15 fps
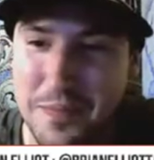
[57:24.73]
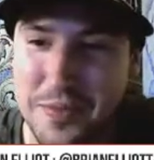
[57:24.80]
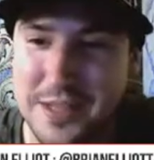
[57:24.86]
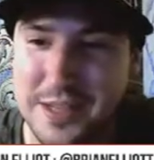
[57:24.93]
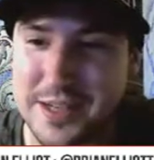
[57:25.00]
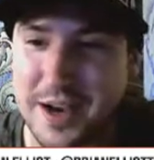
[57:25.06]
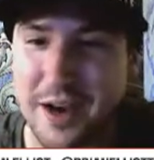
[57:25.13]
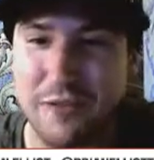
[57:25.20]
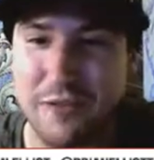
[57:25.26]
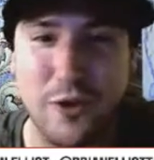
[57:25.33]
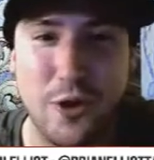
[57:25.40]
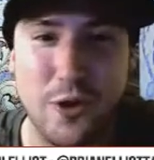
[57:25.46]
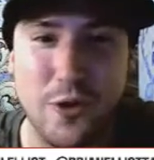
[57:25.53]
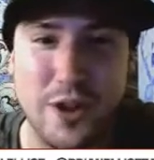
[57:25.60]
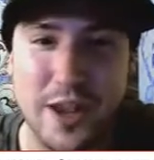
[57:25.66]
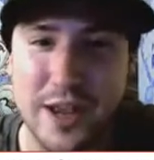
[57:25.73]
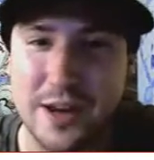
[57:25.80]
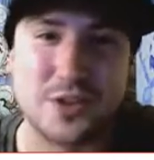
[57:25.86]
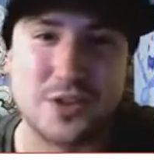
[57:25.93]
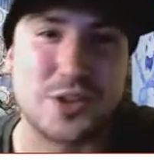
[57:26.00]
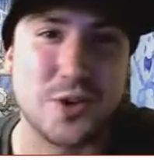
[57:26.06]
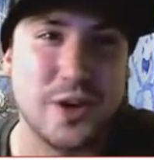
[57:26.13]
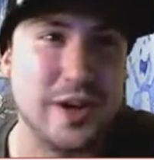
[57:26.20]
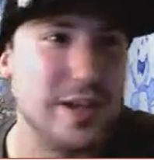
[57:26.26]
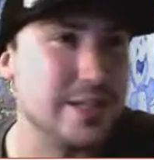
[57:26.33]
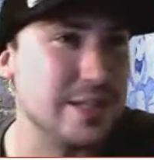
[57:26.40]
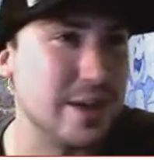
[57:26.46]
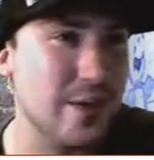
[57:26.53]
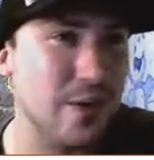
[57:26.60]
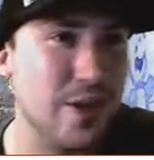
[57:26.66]
This off-road industry
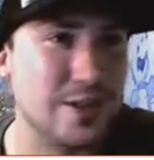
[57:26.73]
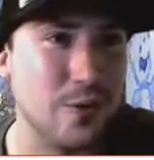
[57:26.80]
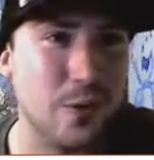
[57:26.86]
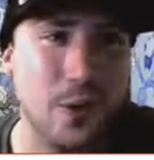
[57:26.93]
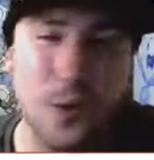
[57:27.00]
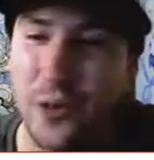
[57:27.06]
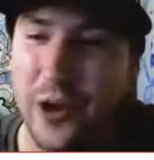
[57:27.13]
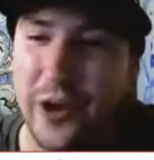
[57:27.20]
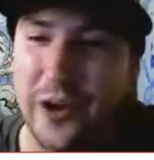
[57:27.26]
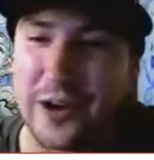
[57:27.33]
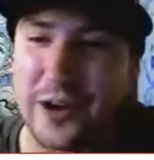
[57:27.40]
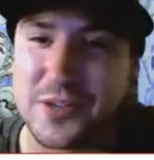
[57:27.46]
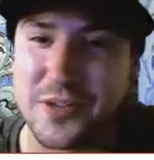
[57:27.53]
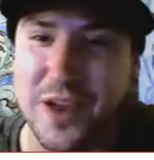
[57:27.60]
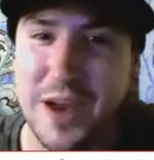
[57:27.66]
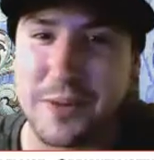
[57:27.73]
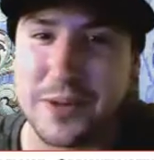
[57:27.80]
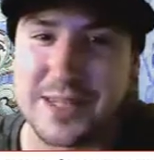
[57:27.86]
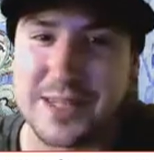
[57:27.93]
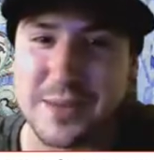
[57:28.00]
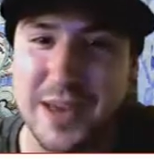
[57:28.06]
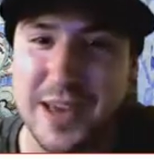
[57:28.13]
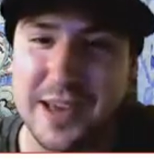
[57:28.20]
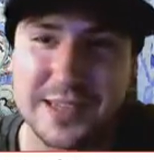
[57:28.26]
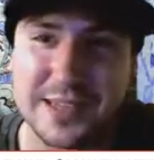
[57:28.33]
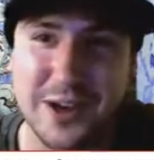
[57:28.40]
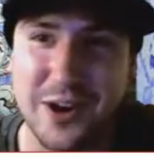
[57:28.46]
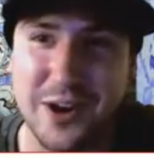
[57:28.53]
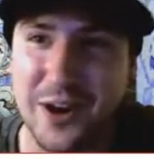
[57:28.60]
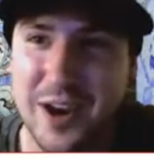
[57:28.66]
is a real large family to me.
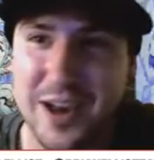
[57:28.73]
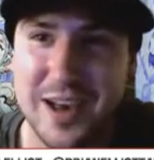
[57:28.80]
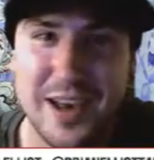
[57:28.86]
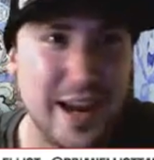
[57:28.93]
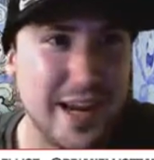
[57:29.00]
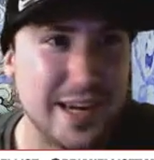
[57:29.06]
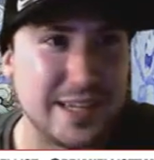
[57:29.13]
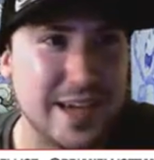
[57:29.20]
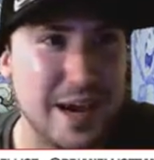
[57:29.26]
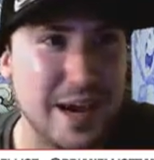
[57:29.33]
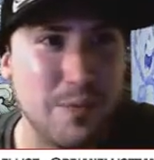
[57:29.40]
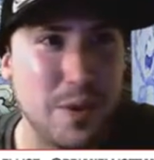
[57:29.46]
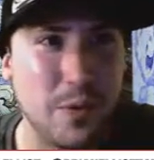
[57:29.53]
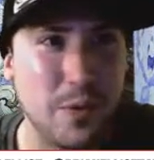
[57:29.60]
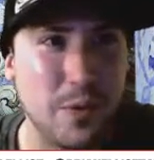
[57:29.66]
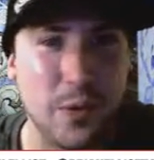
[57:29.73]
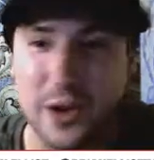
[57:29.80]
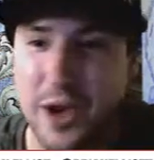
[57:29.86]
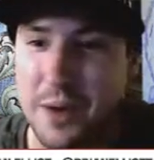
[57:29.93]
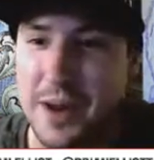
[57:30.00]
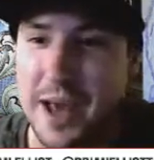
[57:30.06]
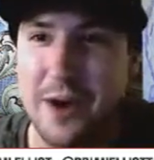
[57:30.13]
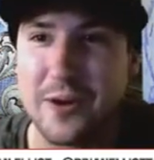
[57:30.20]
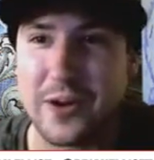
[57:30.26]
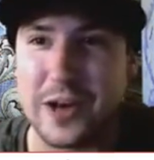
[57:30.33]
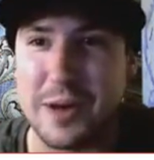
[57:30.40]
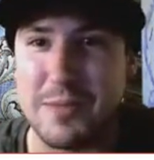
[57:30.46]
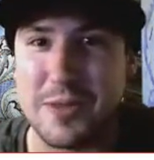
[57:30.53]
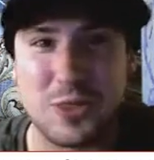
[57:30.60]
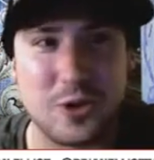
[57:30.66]
So anytime people are
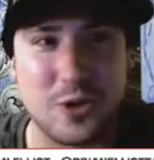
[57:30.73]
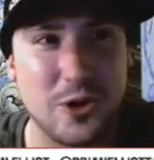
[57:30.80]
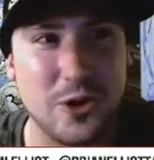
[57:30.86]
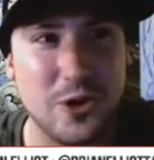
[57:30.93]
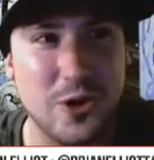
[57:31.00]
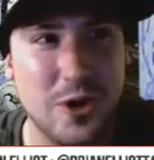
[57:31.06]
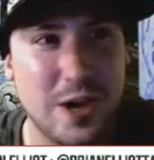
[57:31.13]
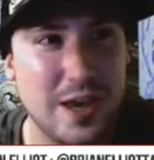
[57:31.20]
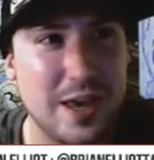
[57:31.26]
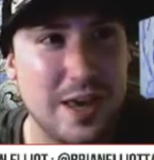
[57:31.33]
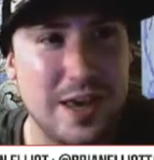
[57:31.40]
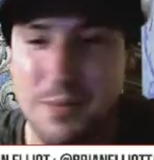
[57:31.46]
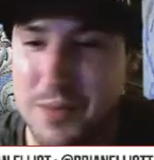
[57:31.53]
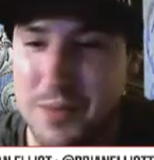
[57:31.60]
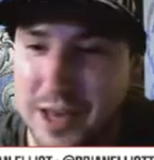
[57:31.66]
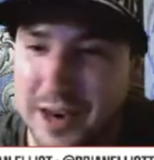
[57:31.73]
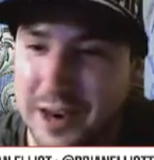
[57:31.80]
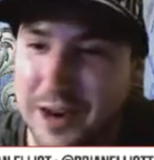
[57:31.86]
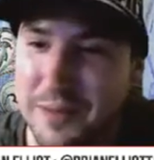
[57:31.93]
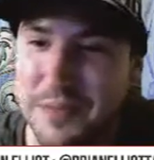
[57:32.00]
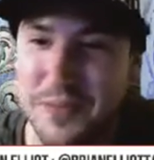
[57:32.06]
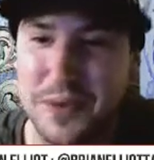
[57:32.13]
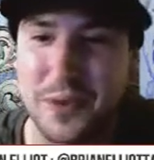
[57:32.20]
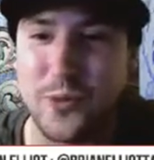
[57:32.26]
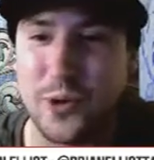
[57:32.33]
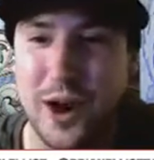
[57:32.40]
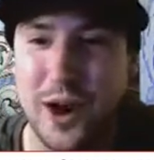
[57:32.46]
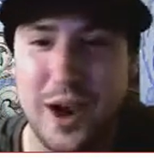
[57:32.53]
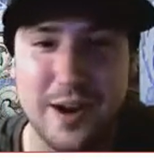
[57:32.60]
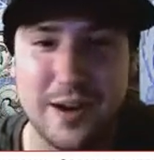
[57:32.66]
coming through, hit me up.
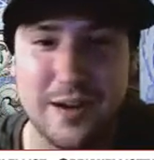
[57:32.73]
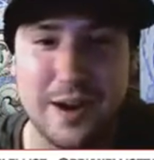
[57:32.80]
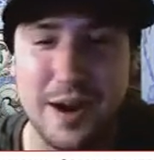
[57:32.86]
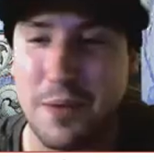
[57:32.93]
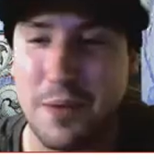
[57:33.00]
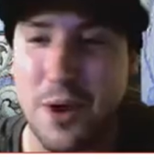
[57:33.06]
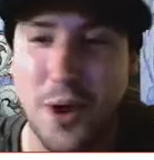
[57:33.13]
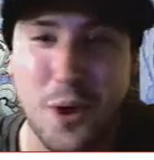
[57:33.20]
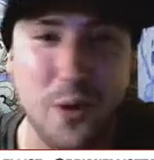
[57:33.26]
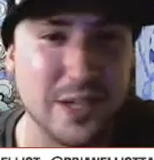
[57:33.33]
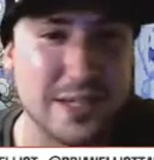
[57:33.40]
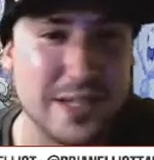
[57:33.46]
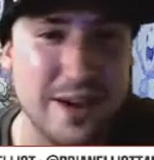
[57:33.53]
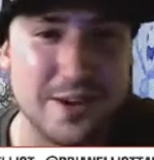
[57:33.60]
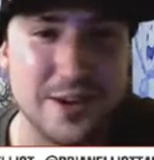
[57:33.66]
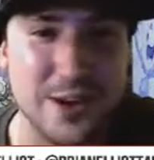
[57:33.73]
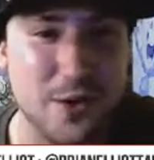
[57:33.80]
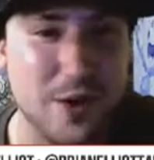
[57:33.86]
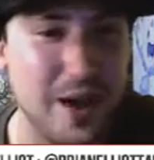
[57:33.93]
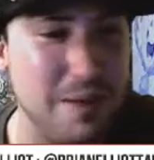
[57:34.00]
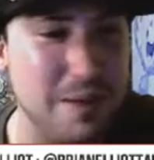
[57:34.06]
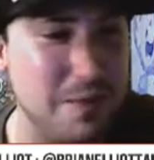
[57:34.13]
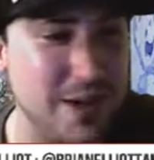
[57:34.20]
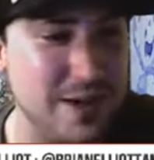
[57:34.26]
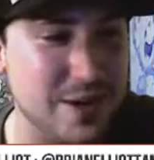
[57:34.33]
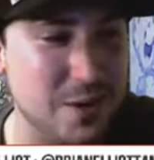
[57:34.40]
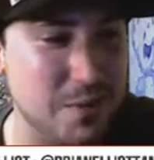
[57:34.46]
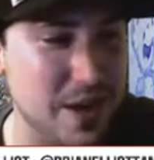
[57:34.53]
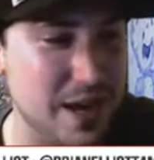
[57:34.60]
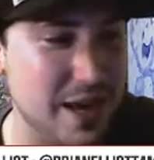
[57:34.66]
We're out here. I'm always down to go ride my
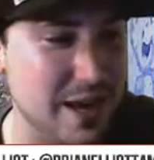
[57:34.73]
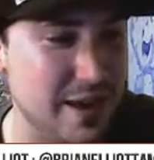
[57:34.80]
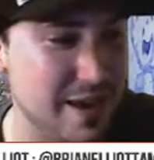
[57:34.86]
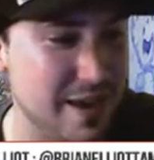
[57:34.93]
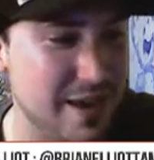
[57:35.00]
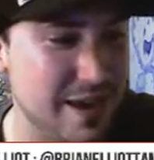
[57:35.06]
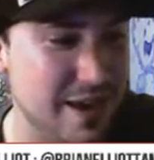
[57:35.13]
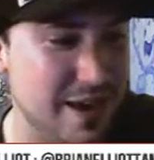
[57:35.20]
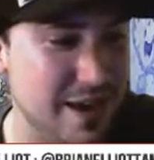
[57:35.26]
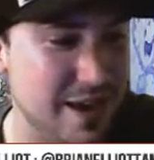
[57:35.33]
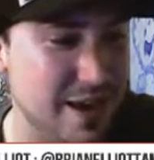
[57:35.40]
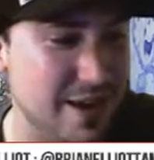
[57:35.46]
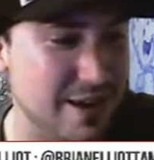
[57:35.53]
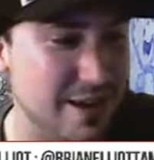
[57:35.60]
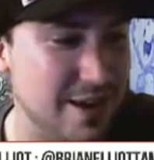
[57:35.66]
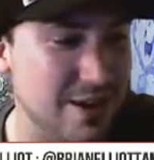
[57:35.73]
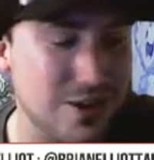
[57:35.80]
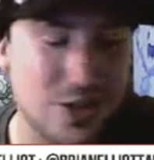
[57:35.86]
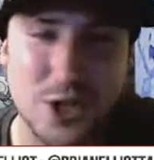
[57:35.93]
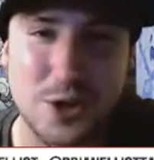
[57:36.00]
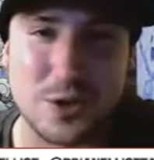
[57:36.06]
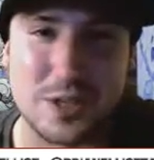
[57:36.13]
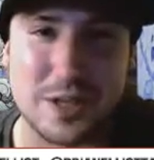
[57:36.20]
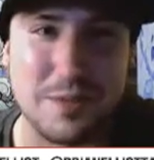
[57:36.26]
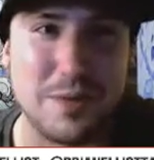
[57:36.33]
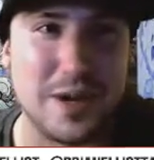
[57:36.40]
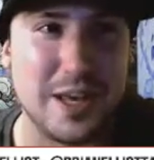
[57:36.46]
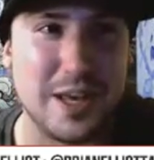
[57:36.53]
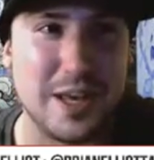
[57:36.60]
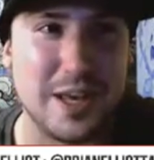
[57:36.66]
dirt bike and show
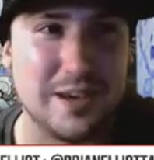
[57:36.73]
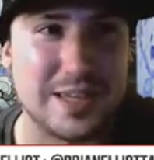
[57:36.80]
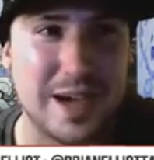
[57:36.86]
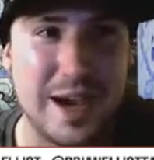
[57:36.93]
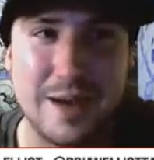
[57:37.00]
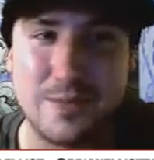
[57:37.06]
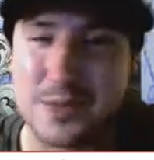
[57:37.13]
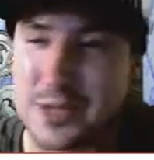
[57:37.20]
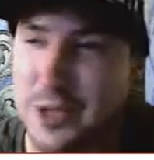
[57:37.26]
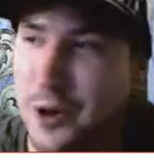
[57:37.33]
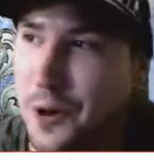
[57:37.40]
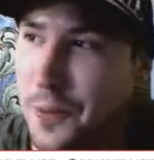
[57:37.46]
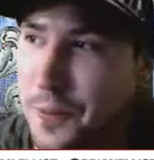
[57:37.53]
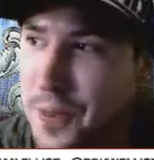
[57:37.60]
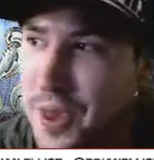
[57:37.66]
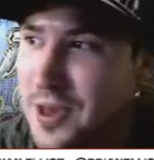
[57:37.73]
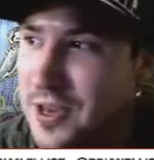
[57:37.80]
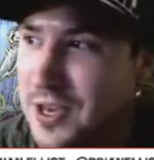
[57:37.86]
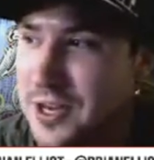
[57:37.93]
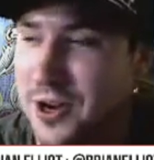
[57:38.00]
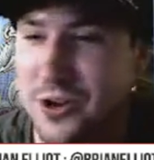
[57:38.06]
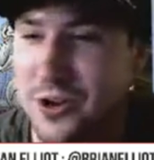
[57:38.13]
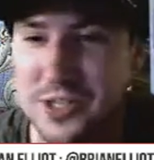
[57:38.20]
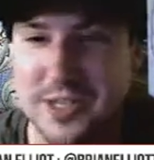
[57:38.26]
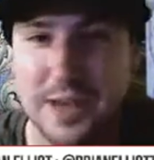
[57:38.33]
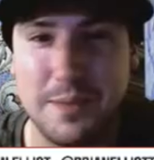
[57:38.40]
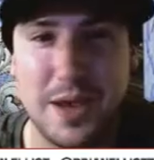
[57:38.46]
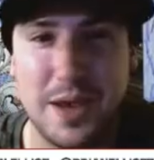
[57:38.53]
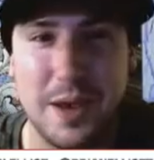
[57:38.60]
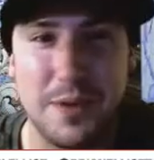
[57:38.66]
somebody a good time. So, you know, just
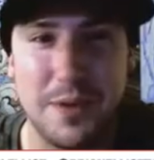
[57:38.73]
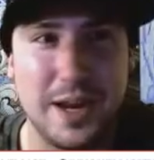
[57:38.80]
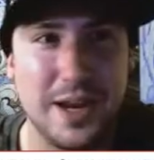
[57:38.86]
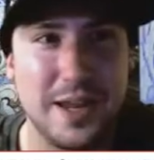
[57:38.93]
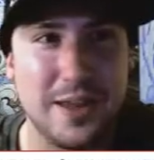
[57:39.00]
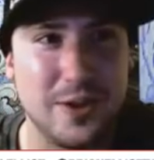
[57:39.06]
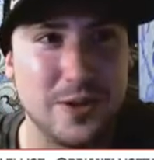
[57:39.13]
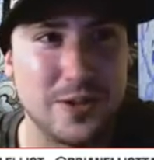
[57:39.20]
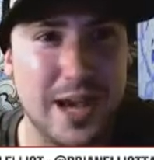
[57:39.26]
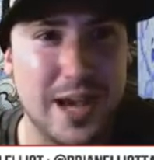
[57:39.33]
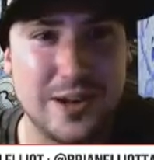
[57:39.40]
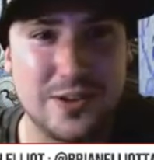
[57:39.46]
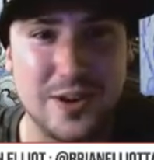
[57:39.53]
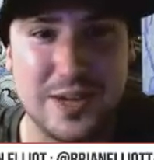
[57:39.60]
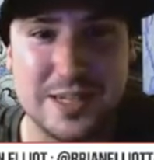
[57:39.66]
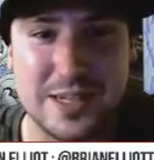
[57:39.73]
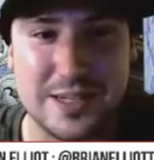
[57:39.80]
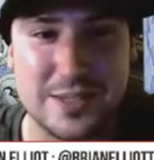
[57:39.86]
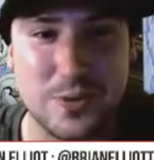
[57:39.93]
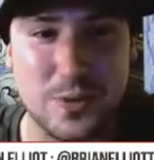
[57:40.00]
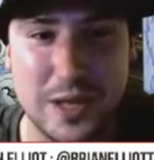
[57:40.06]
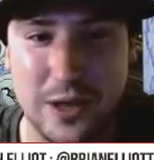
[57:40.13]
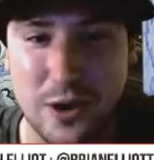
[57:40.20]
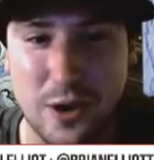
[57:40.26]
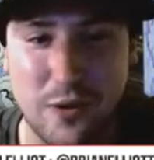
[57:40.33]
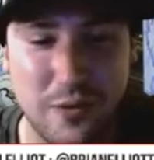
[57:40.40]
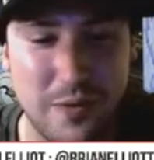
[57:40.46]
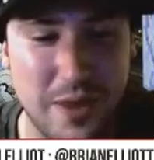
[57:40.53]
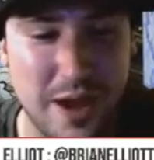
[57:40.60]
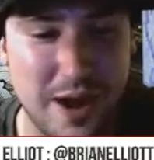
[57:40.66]
hit me up at any of those addresses and we can go
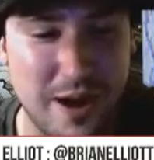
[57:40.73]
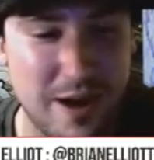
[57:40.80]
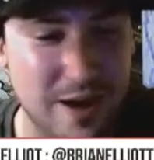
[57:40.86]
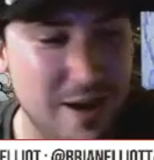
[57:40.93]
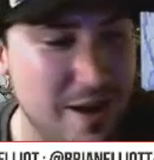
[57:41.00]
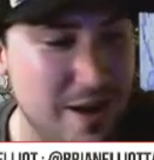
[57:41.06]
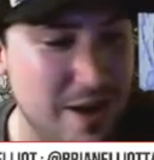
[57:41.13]
from there.